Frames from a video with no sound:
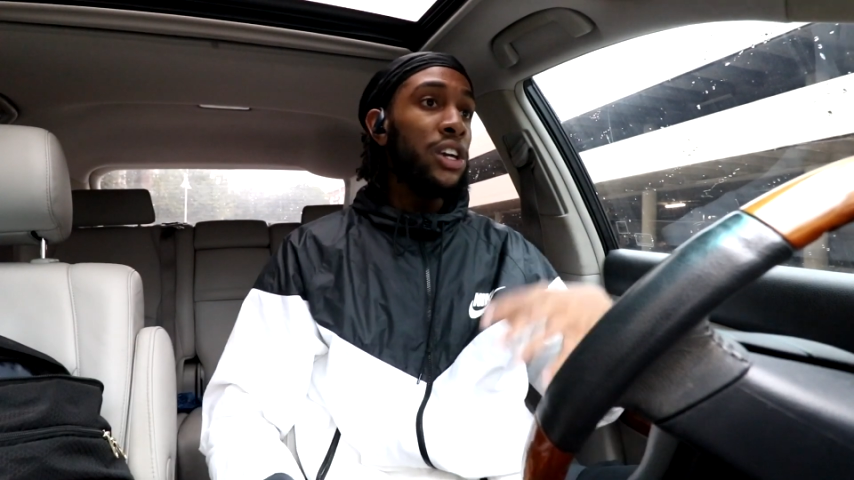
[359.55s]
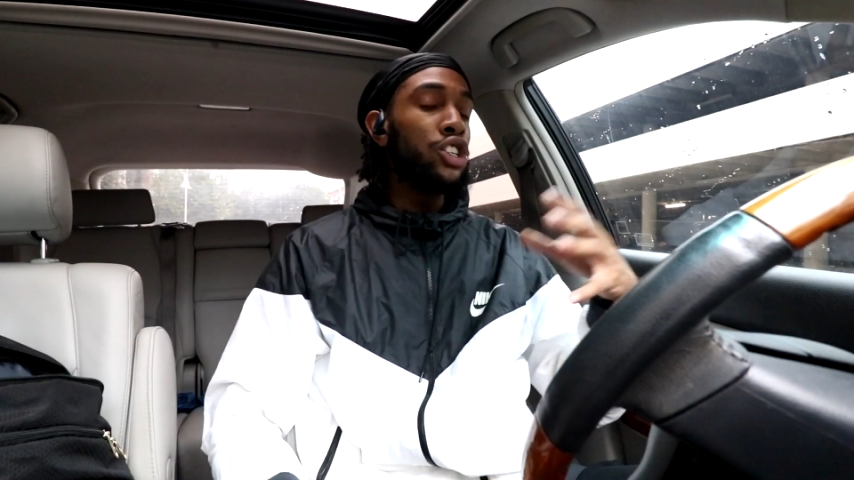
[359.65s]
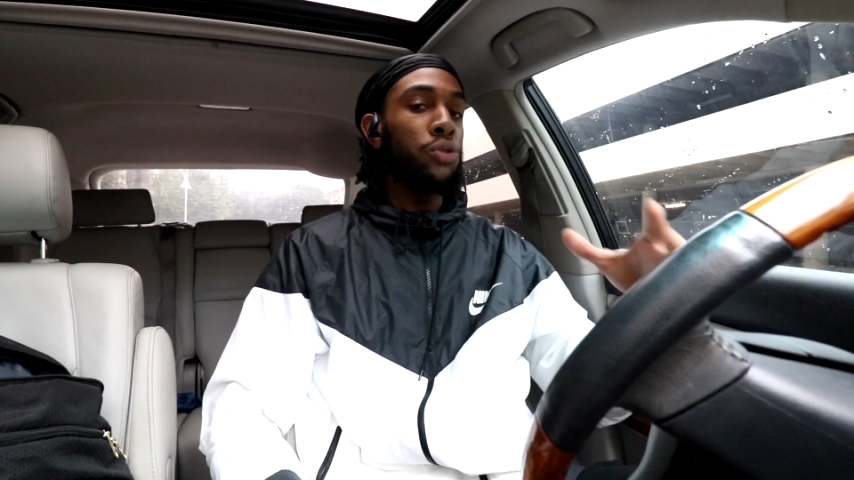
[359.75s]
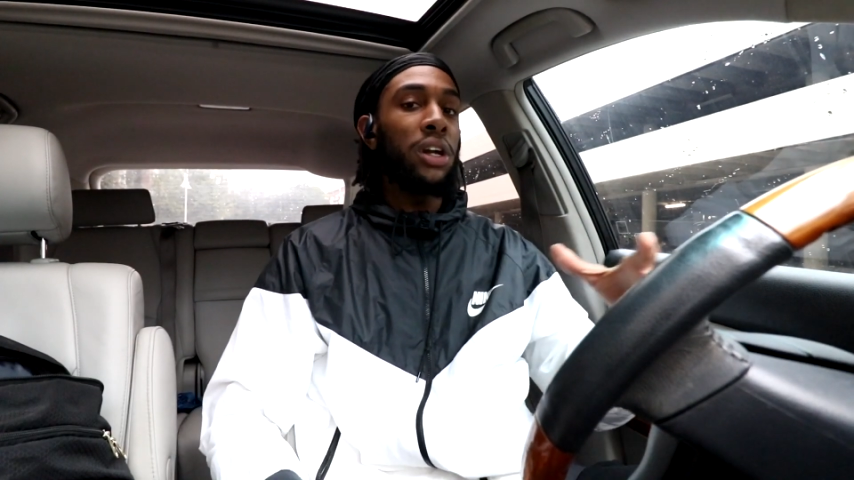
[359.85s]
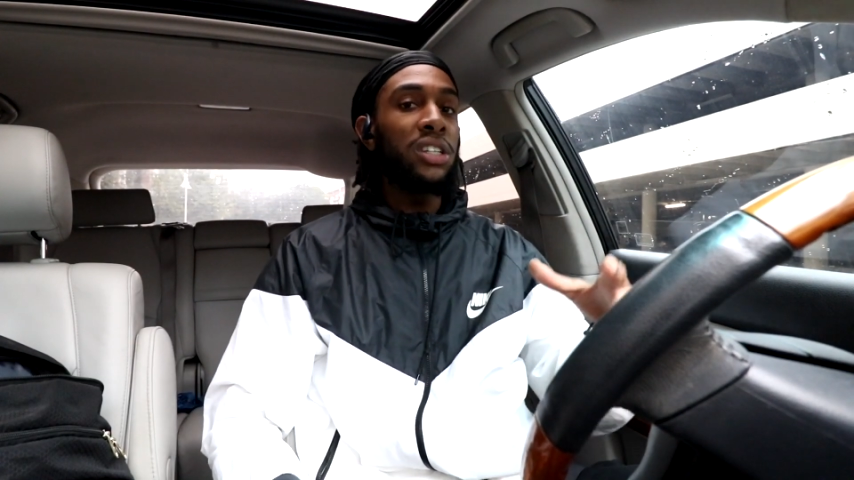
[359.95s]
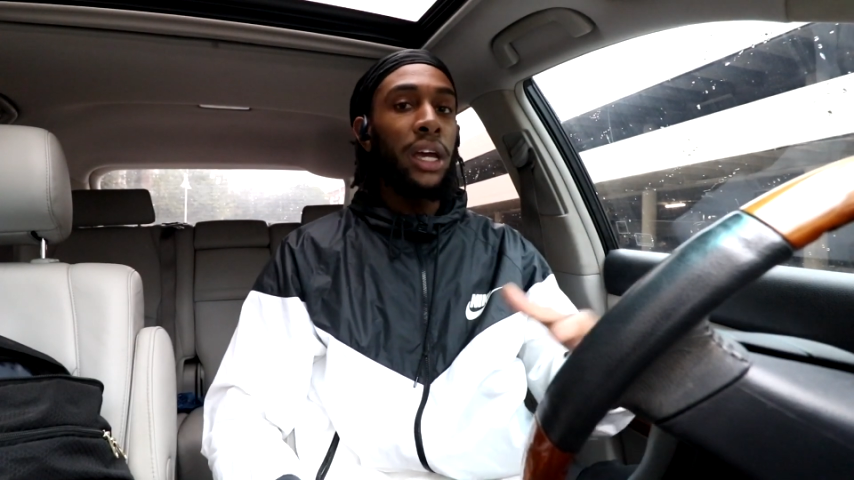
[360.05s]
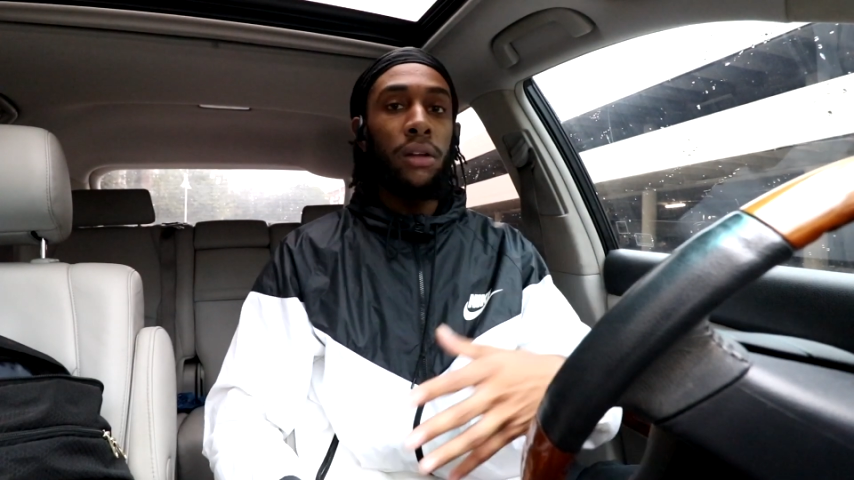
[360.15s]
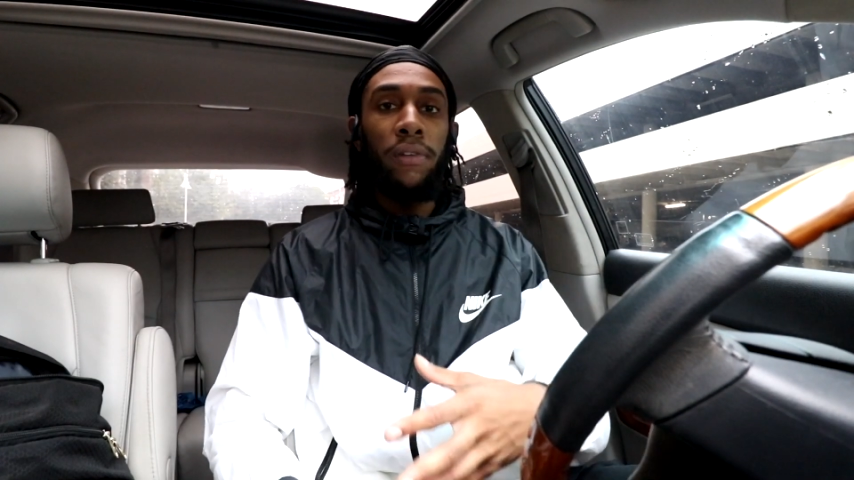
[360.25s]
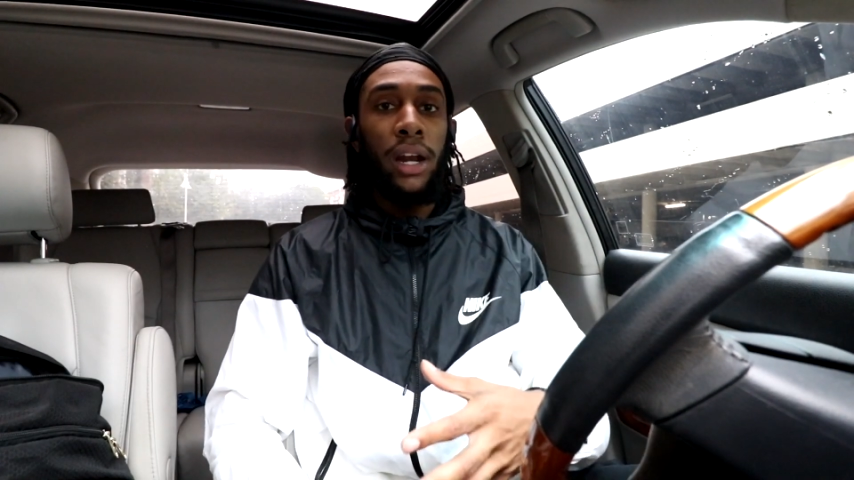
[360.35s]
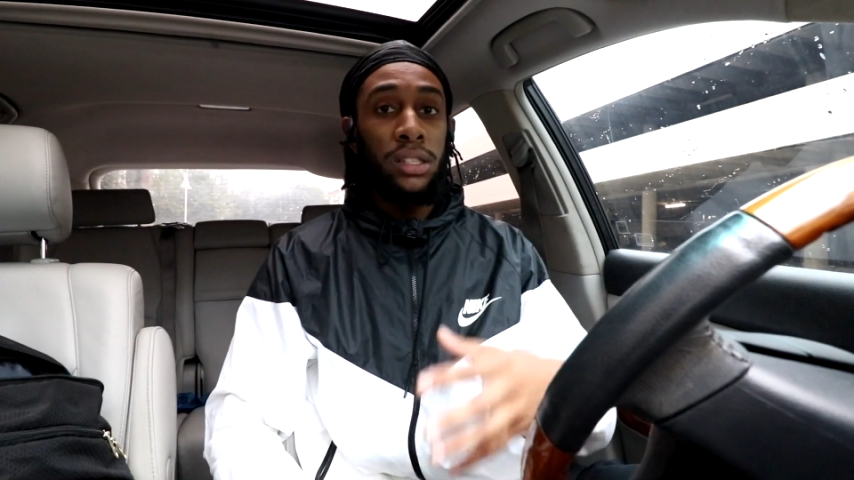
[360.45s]
you just want to take
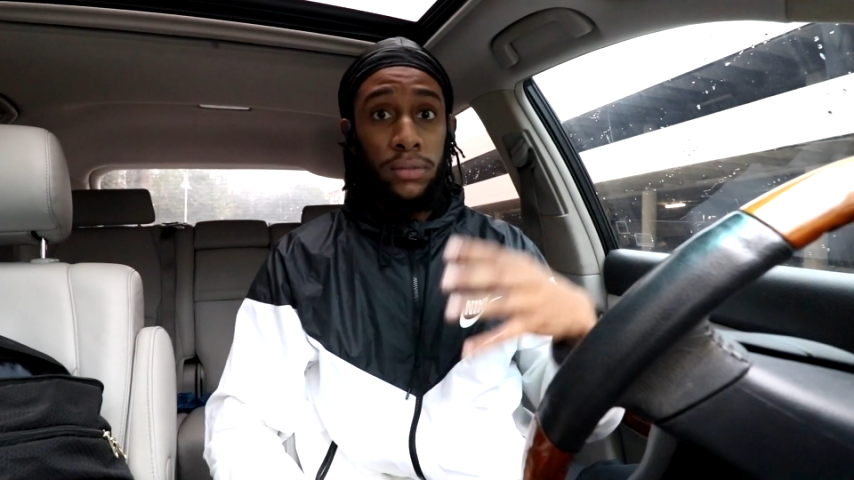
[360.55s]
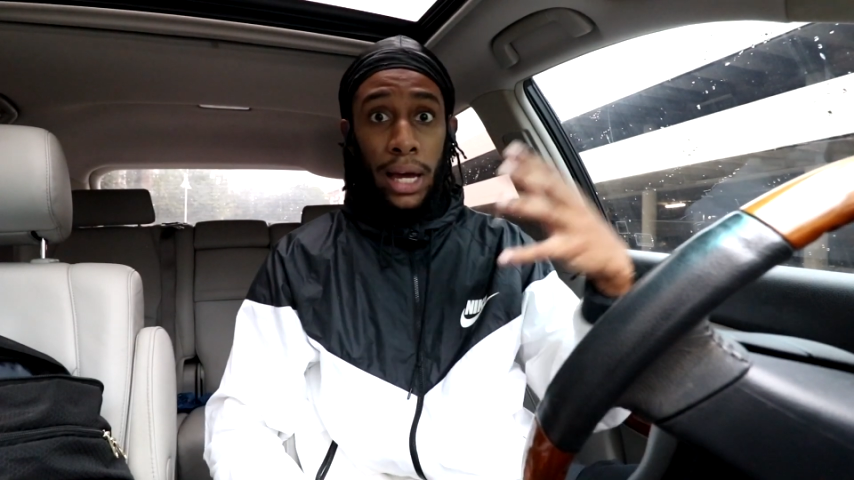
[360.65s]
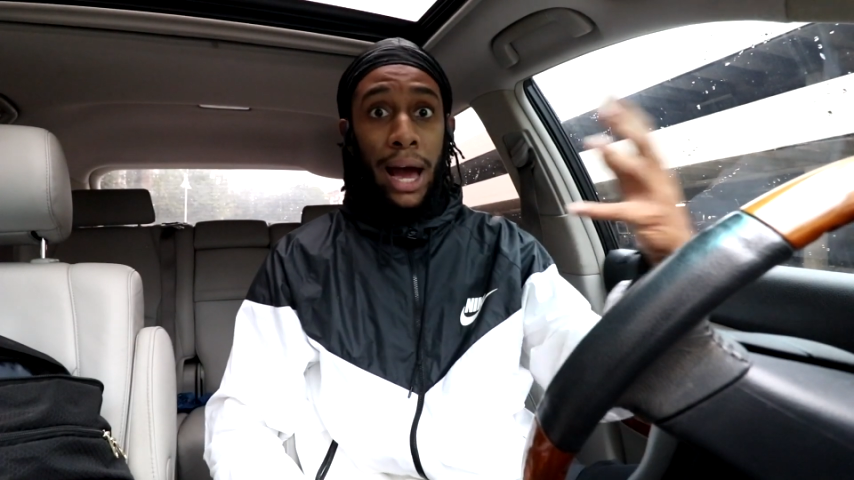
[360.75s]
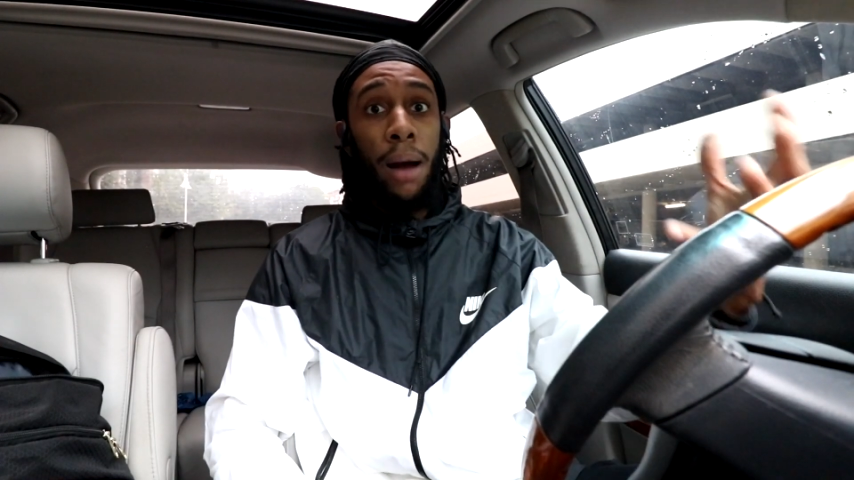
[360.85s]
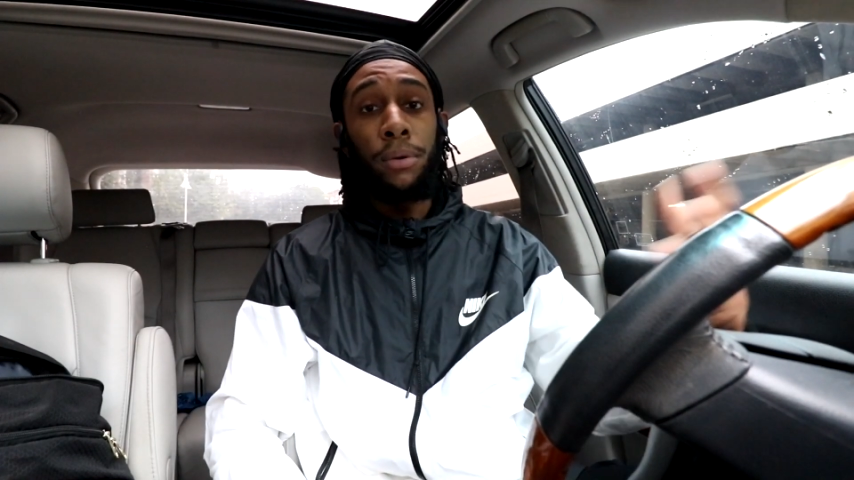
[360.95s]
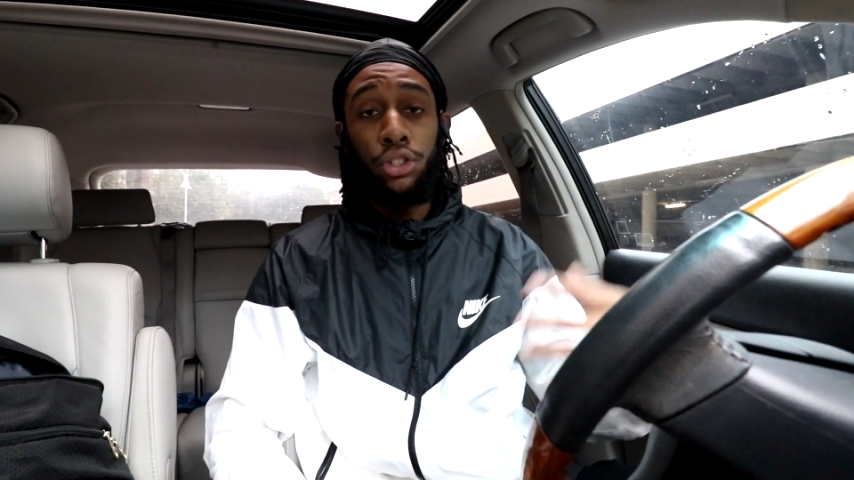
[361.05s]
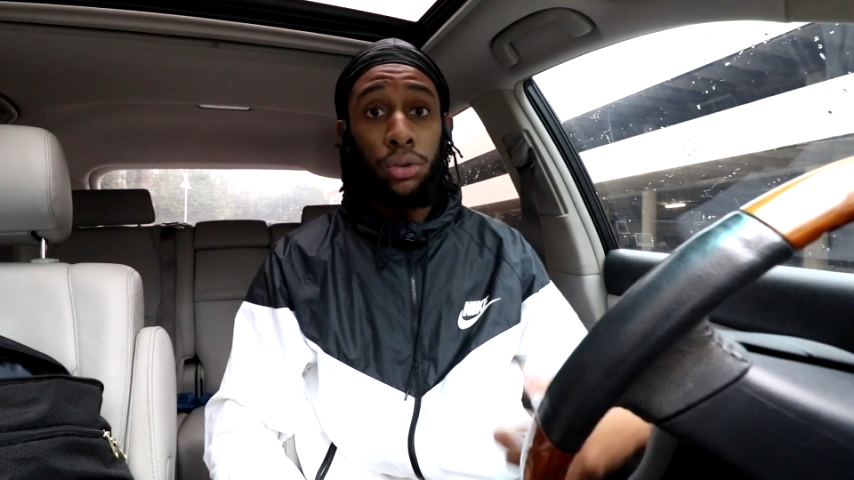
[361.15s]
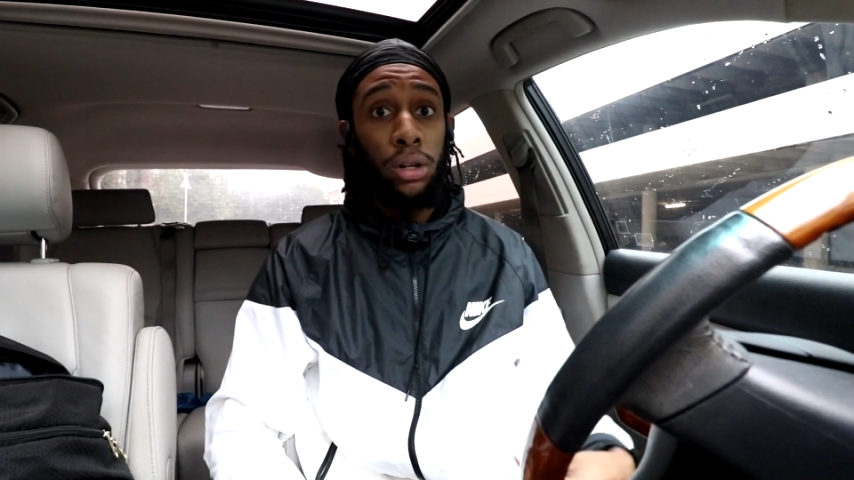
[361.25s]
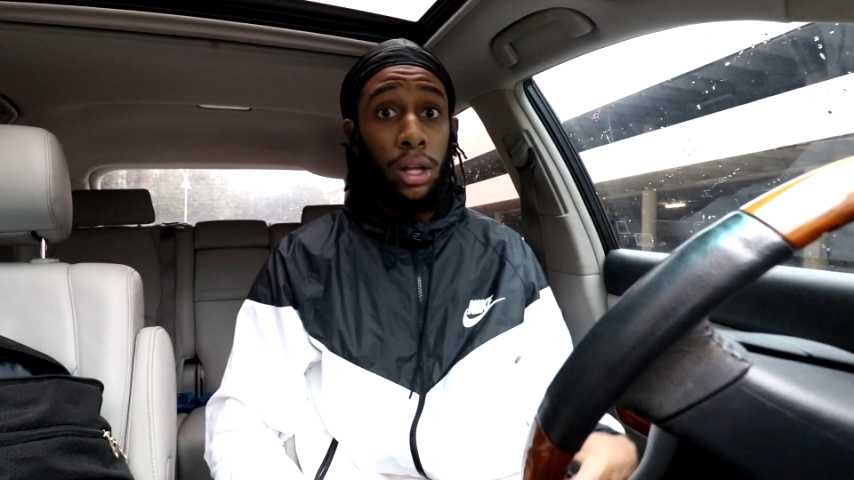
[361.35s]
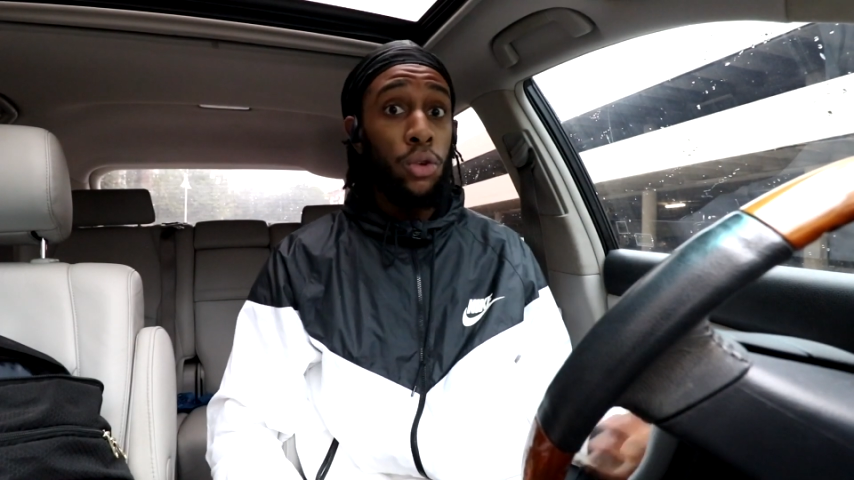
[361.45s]
advantage of that opportunity